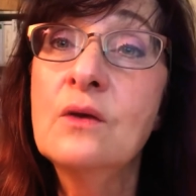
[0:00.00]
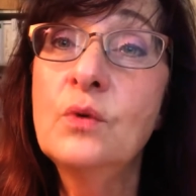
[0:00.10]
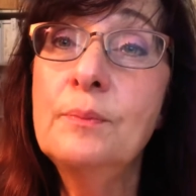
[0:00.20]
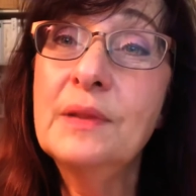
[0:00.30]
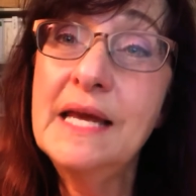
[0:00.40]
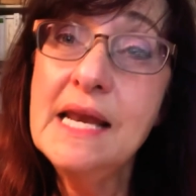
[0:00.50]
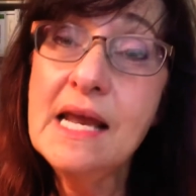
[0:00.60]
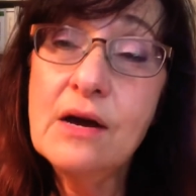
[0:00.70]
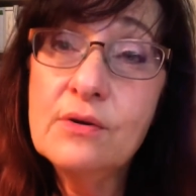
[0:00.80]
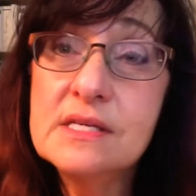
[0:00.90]
We blend
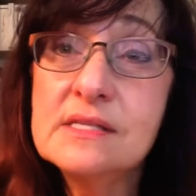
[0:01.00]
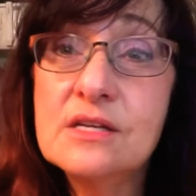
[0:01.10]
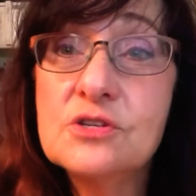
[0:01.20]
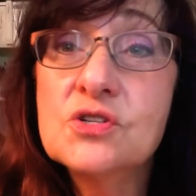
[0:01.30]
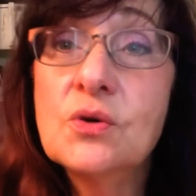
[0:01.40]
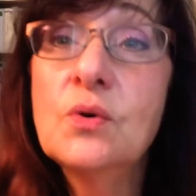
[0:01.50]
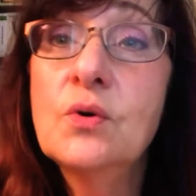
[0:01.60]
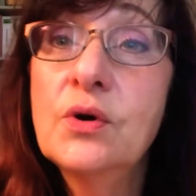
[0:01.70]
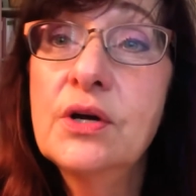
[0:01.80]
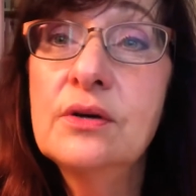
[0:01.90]
our essential
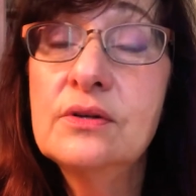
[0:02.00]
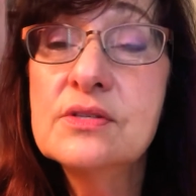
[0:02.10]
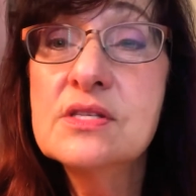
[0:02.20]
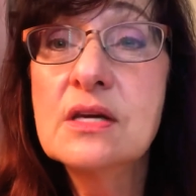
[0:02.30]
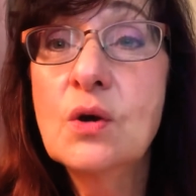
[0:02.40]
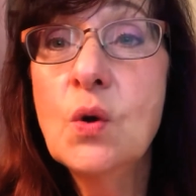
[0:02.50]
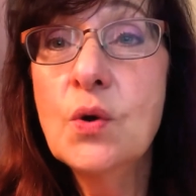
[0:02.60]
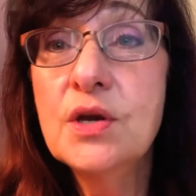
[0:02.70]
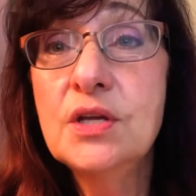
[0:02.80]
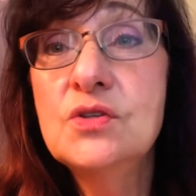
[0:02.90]
oils
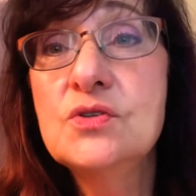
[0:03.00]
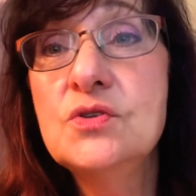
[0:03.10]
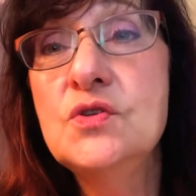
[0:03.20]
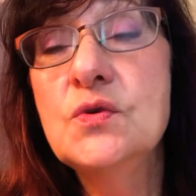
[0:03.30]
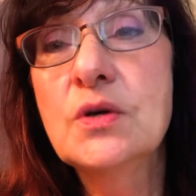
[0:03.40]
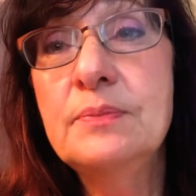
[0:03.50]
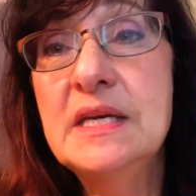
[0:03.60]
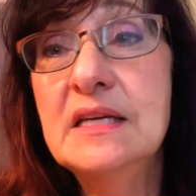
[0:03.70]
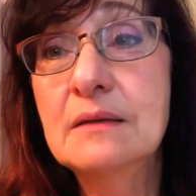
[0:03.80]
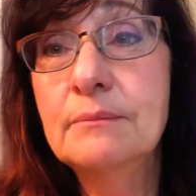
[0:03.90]
according to
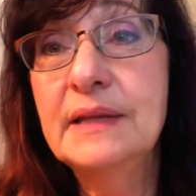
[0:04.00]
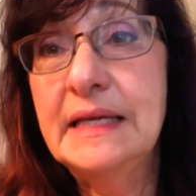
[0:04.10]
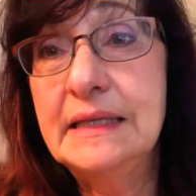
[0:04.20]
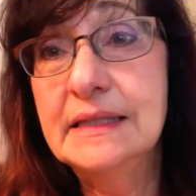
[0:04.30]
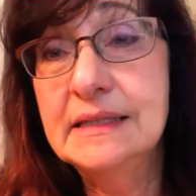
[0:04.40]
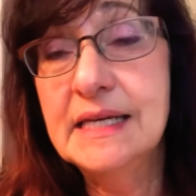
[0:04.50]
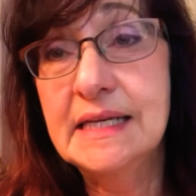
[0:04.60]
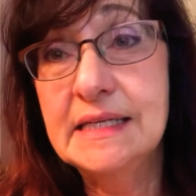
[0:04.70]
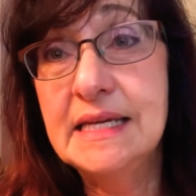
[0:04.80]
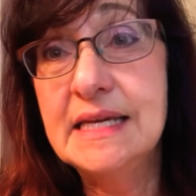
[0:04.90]
European blending
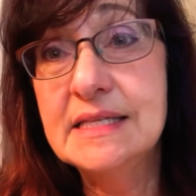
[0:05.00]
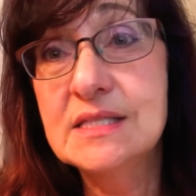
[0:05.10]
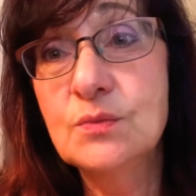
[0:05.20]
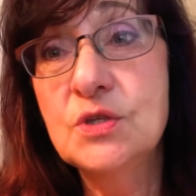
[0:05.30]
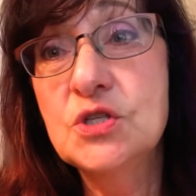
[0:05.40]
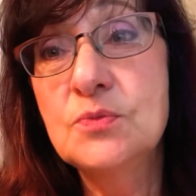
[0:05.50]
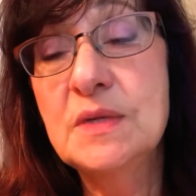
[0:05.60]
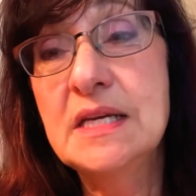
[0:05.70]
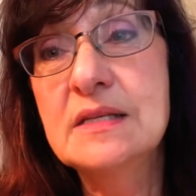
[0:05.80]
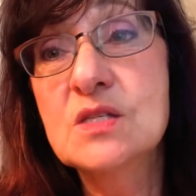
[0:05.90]
techniques, which
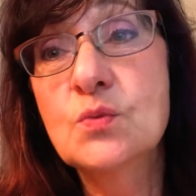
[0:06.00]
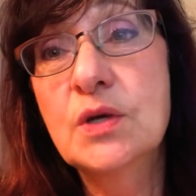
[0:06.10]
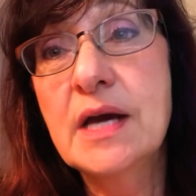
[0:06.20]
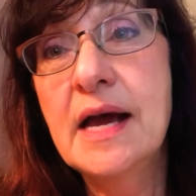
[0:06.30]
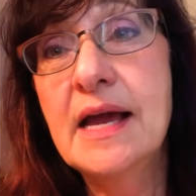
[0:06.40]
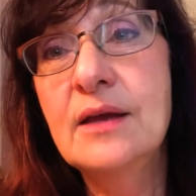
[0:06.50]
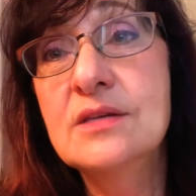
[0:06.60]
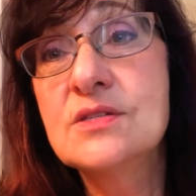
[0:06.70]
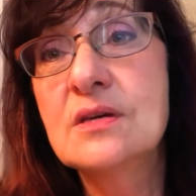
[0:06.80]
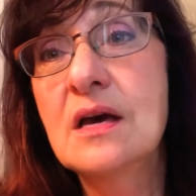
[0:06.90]
means what I,
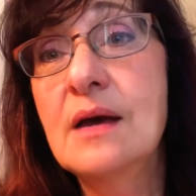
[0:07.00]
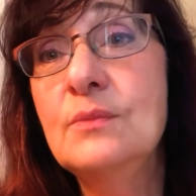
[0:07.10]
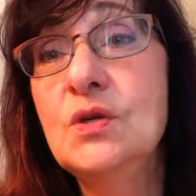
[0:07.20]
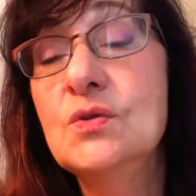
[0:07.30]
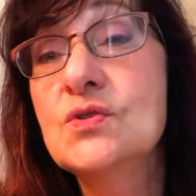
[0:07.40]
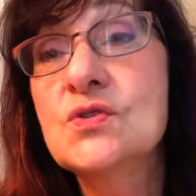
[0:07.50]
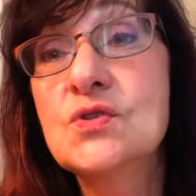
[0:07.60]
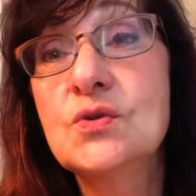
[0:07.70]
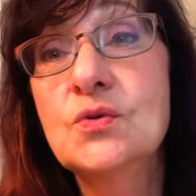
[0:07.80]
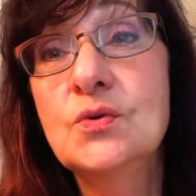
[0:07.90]
I'm used
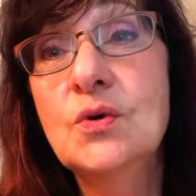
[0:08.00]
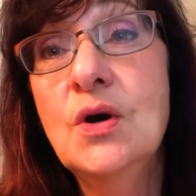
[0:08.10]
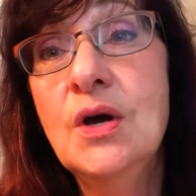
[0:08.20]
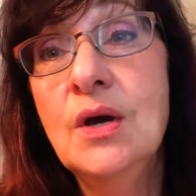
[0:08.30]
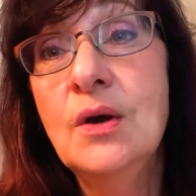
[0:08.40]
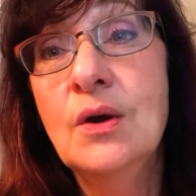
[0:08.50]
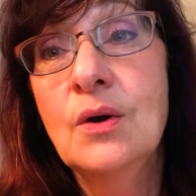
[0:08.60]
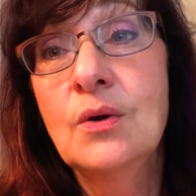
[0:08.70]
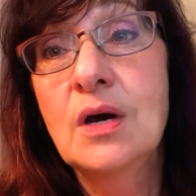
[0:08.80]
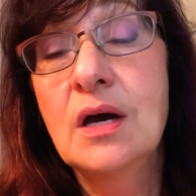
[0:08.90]
to
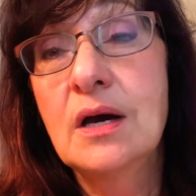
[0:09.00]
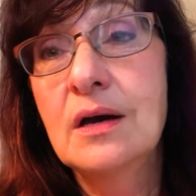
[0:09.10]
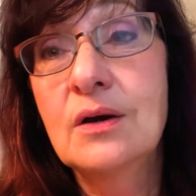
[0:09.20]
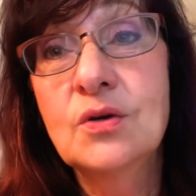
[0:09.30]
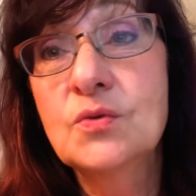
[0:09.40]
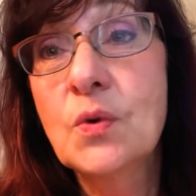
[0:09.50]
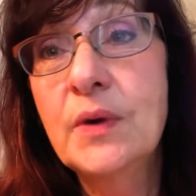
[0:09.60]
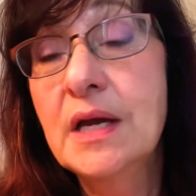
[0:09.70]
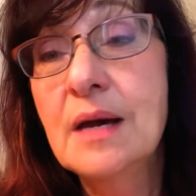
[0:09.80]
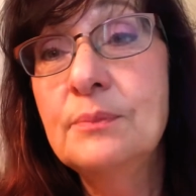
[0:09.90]
uh,
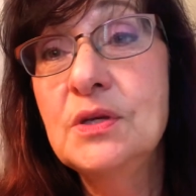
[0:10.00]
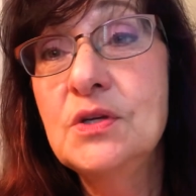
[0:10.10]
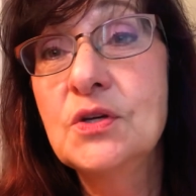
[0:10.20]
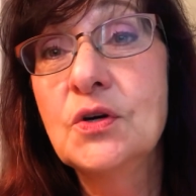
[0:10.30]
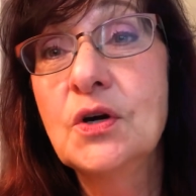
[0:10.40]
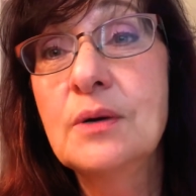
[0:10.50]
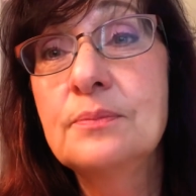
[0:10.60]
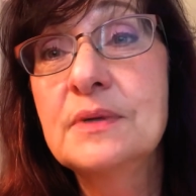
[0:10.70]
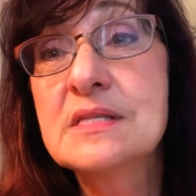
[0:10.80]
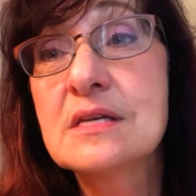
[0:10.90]
growing up in
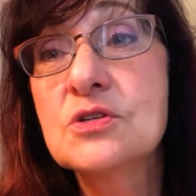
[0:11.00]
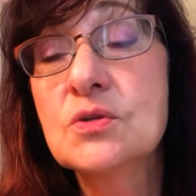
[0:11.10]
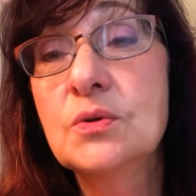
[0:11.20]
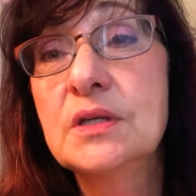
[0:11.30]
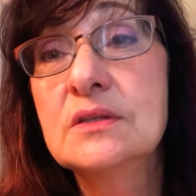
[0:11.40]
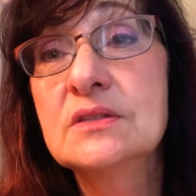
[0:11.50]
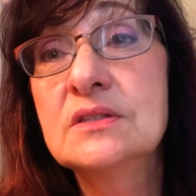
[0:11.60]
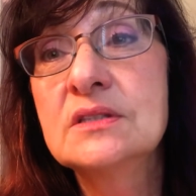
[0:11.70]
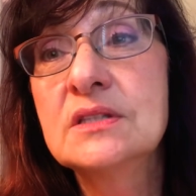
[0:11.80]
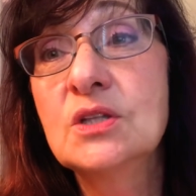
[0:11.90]
Europe, essential oils
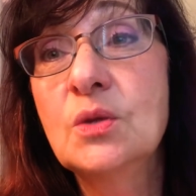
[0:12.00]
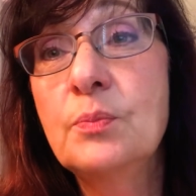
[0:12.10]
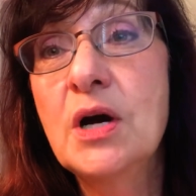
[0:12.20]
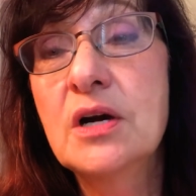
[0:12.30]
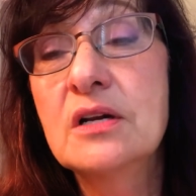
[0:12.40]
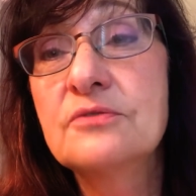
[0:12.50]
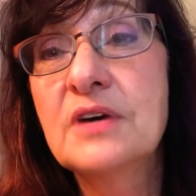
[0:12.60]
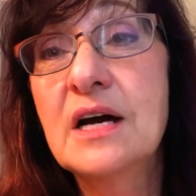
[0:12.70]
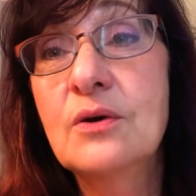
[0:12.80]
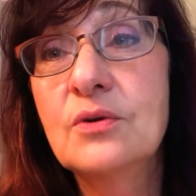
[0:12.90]
is still part of
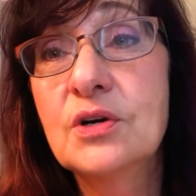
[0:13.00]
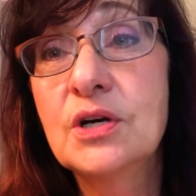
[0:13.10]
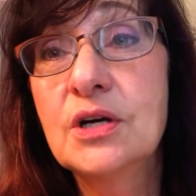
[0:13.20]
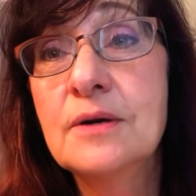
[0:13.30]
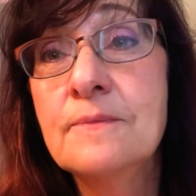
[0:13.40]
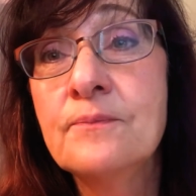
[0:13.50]
our